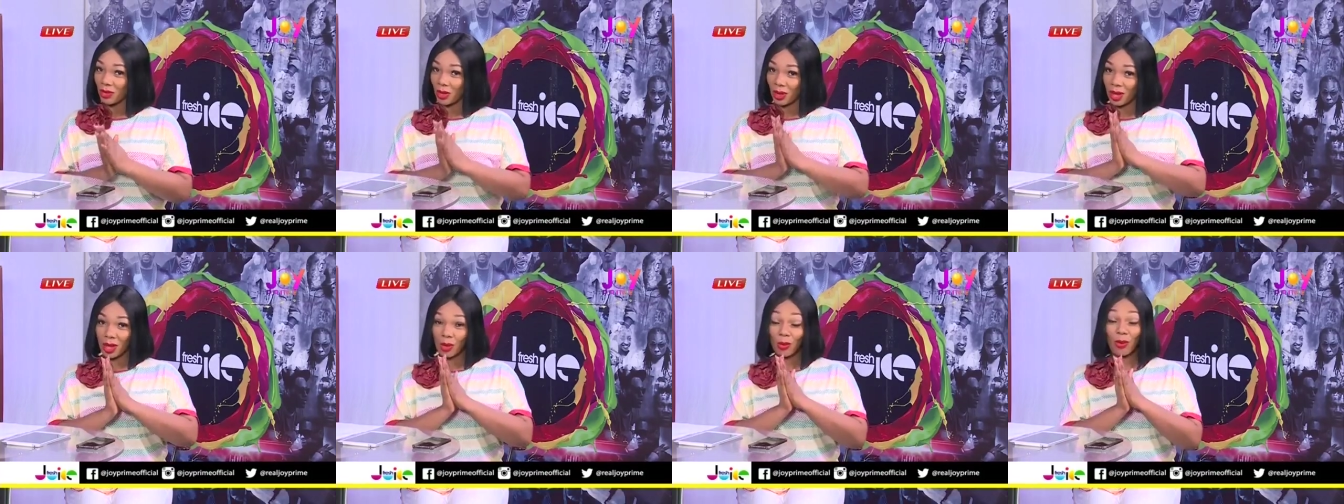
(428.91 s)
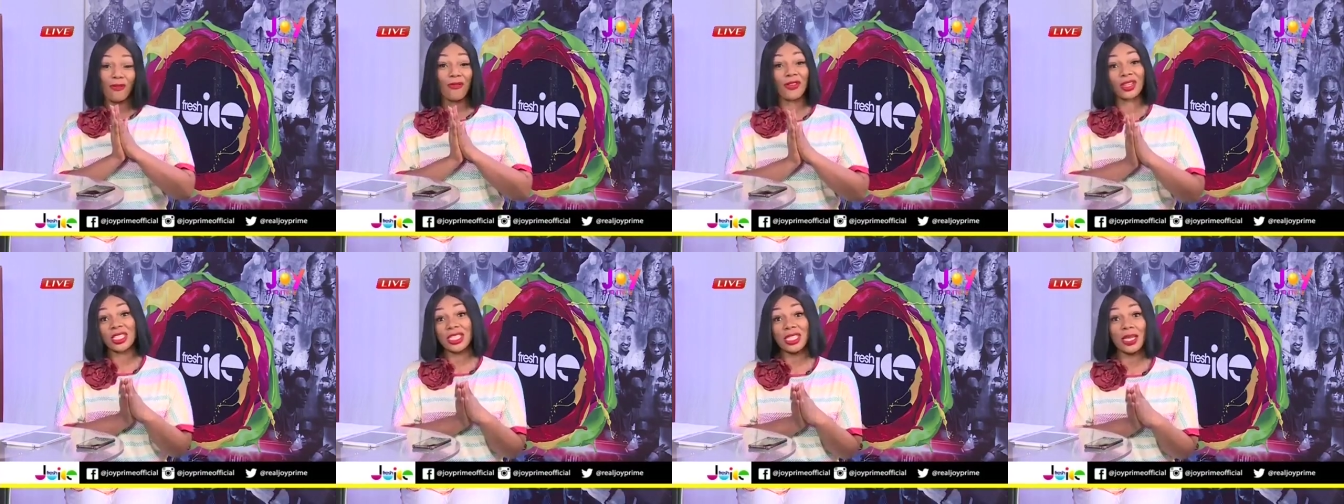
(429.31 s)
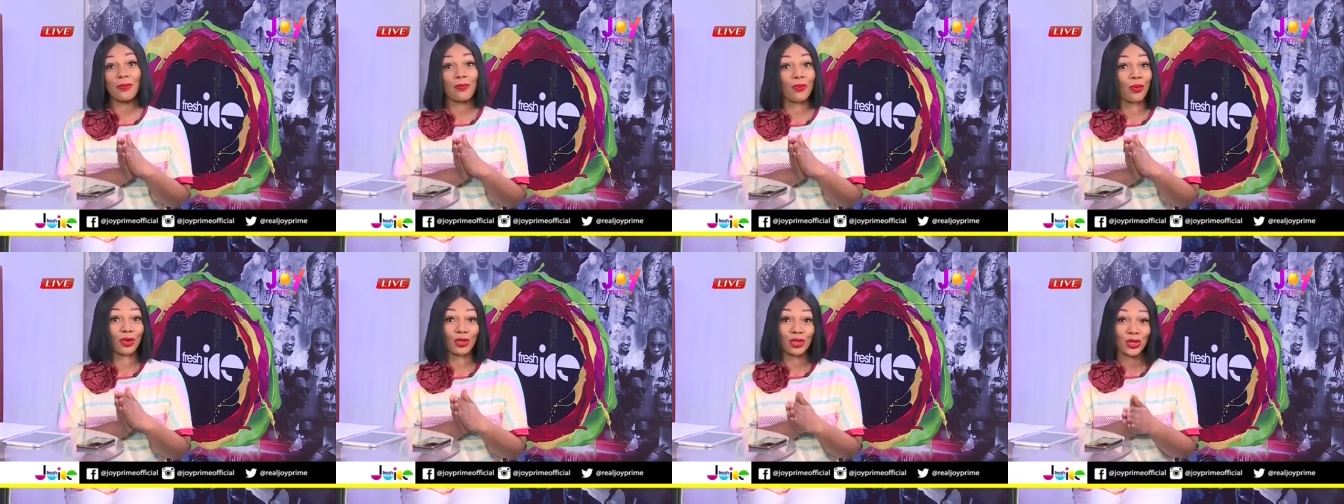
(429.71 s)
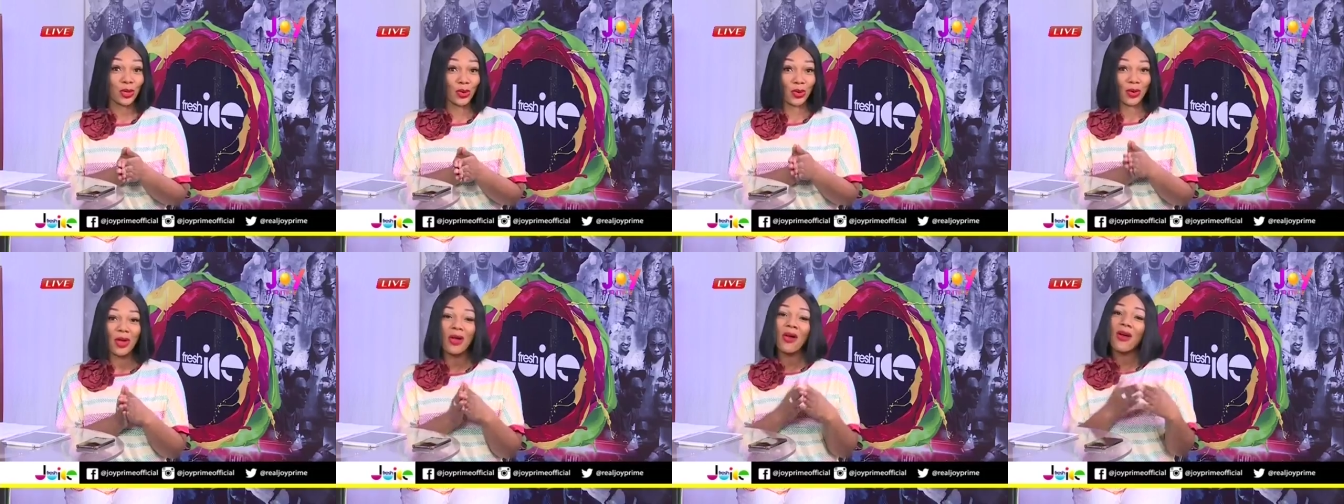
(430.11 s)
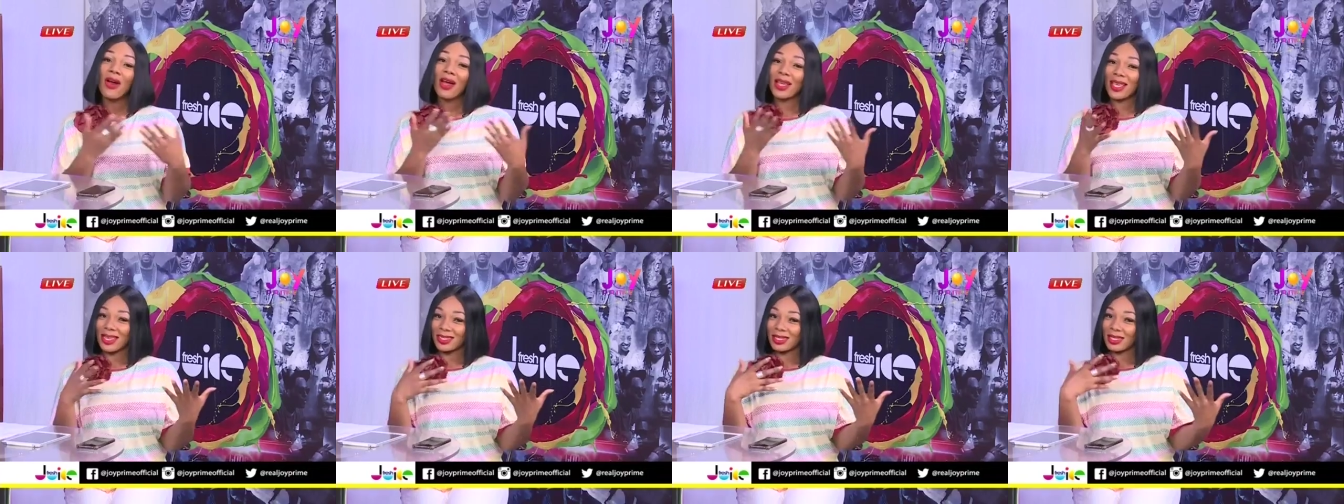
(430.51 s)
Okay, one fan Oh yeah,